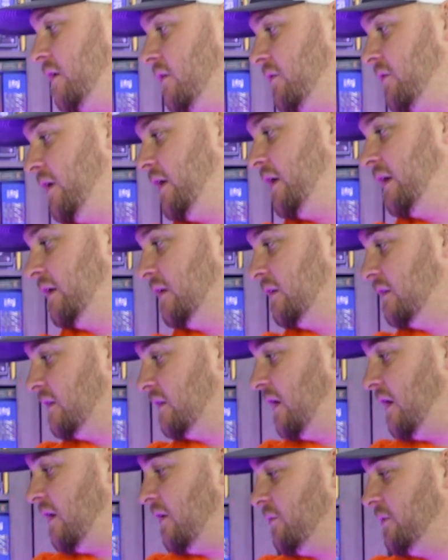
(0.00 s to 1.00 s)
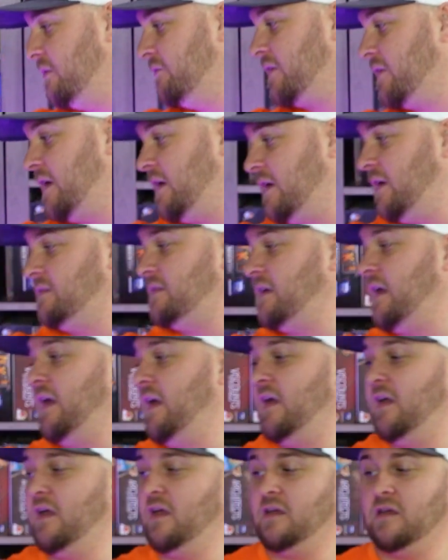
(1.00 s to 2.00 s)
right, now we've got
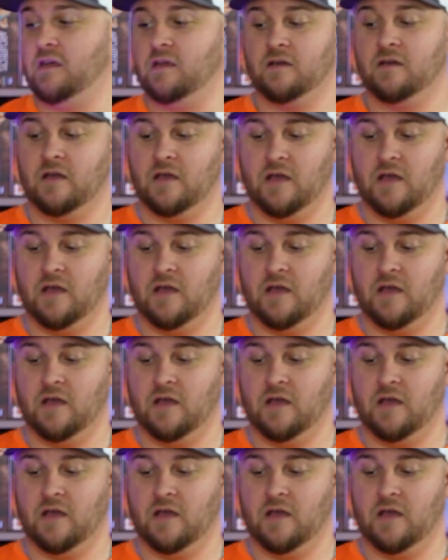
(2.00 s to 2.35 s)
a